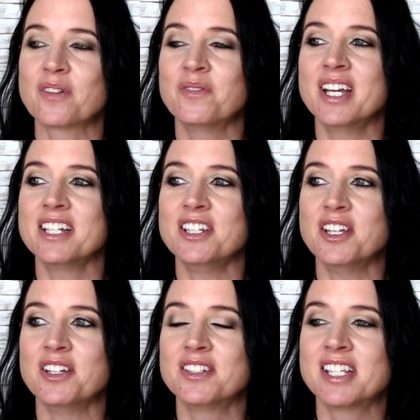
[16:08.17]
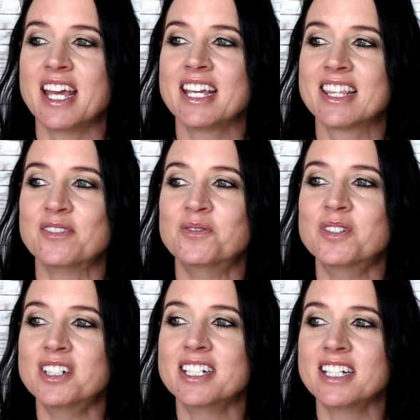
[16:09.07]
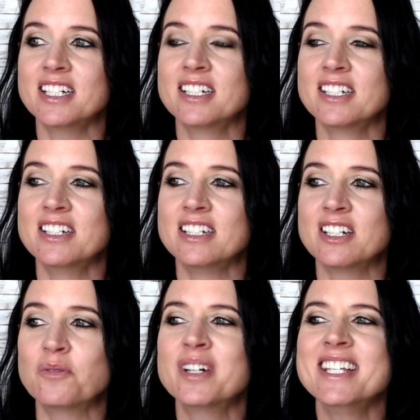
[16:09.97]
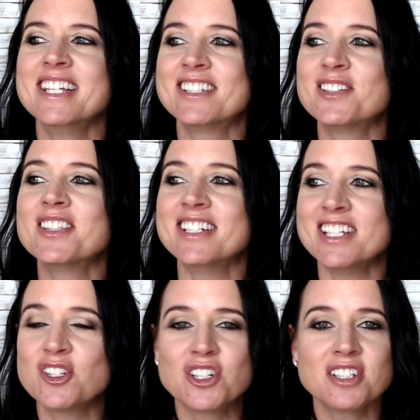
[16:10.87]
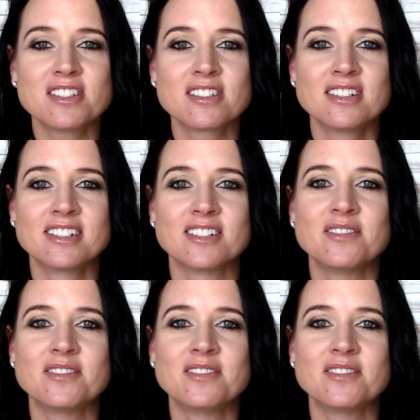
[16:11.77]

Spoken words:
when you take the water, and when you do the dishes,